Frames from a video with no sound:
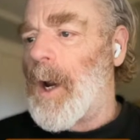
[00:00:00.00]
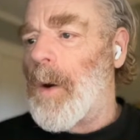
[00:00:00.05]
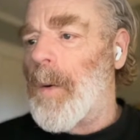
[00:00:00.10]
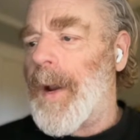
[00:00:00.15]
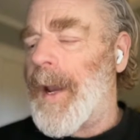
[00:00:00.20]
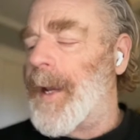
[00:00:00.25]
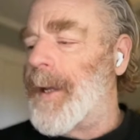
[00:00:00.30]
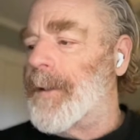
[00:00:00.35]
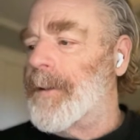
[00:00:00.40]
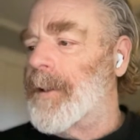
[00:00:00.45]

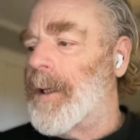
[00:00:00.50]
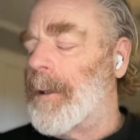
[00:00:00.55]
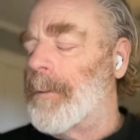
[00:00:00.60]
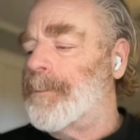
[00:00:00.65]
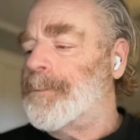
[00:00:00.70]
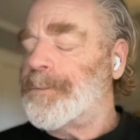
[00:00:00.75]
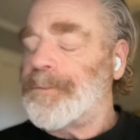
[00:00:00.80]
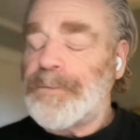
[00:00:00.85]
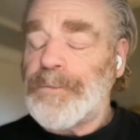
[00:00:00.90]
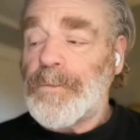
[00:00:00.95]

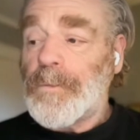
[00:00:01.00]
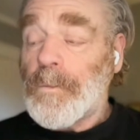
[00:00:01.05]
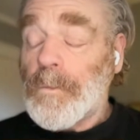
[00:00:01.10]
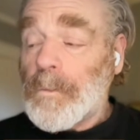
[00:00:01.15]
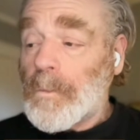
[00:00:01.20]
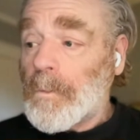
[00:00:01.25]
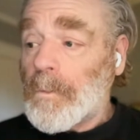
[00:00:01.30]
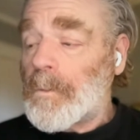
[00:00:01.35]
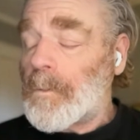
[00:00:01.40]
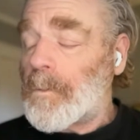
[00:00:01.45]

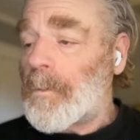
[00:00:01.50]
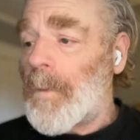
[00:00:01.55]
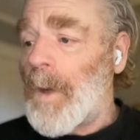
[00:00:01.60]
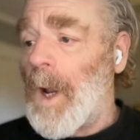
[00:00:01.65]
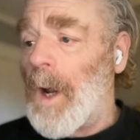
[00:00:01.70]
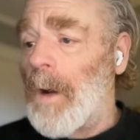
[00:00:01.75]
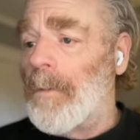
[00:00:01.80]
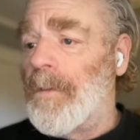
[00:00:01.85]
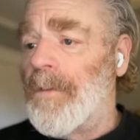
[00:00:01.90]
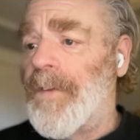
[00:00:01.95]

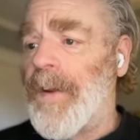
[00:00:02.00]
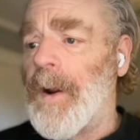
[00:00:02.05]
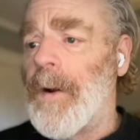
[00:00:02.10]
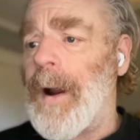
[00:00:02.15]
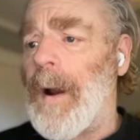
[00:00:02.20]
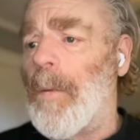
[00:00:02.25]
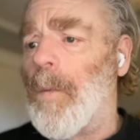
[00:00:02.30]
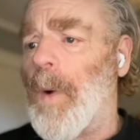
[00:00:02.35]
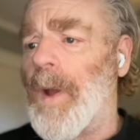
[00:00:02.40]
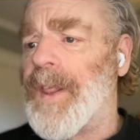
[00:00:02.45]
and figure
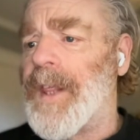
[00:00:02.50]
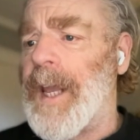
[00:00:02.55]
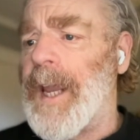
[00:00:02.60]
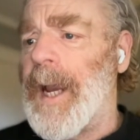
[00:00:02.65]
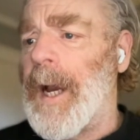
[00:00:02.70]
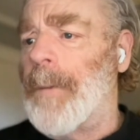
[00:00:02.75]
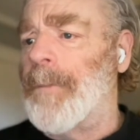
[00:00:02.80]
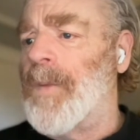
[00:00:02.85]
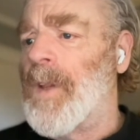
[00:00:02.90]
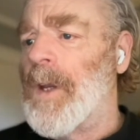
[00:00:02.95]
out what
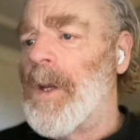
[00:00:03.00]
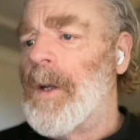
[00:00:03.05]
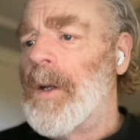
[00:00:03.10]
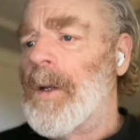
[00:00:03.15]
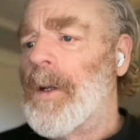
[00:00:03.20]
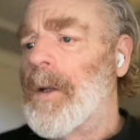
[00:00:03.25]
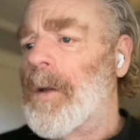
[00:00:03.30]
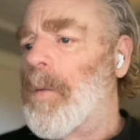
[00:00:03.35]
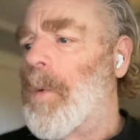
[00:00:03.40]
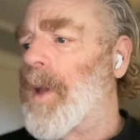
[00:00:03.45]

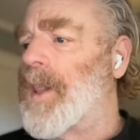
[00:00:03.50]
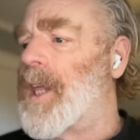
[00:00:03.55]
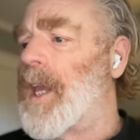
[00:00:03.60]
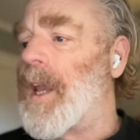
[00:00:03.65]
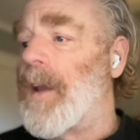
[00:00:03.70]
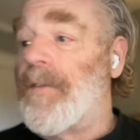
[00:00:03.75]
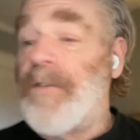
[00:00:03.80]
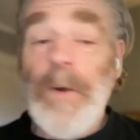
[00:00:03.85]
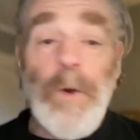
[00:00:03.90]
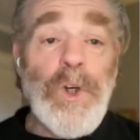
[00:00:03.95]

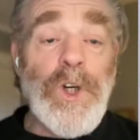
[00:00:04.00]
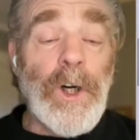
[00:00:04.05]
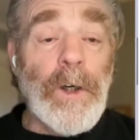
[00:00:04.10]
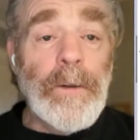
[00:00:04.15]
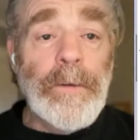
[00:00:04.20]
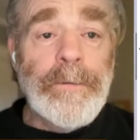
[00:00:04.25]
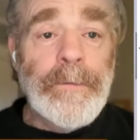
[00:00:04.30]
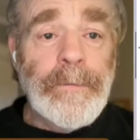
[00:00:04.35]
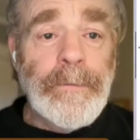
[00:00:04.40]
the future